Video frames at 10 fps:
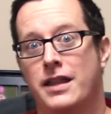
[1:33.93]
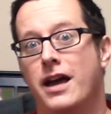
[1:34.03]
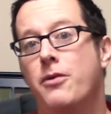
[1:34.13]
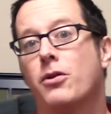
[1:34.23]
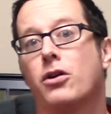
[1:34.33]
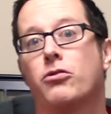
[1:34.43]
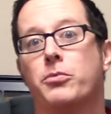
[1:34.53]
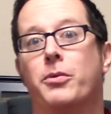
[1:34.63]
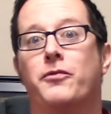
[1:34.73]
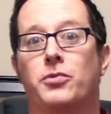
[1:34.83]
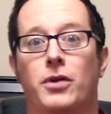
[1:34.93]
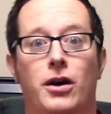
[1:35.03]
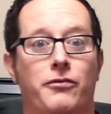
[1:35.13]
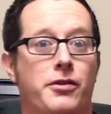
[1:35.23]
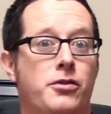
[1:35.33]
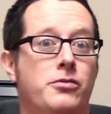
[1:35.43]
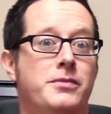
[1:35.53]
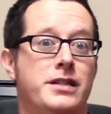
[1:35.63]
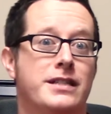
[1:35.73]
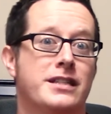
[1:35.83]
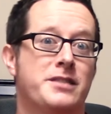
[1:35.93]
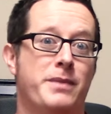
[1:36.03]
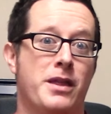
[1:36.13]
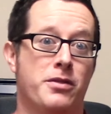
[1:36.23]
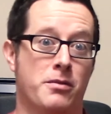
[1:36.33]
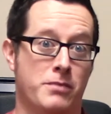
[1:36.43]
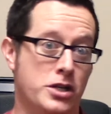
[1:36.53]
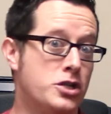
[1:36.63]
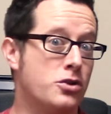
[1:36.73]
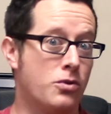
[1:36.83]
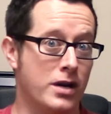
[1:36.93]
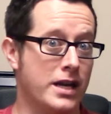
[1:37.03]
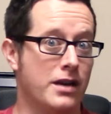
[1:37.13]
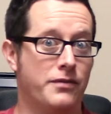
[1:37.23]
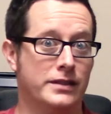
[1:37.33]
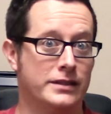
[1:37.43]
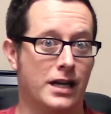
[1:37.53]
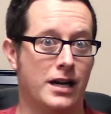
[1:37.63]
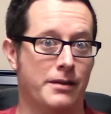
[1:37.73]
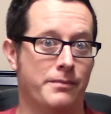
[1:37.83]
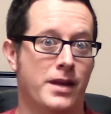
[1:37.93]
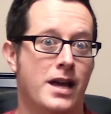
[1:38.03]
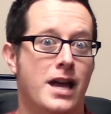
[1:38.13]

They were a group of 12 with whom Jesus spent the majority of his time.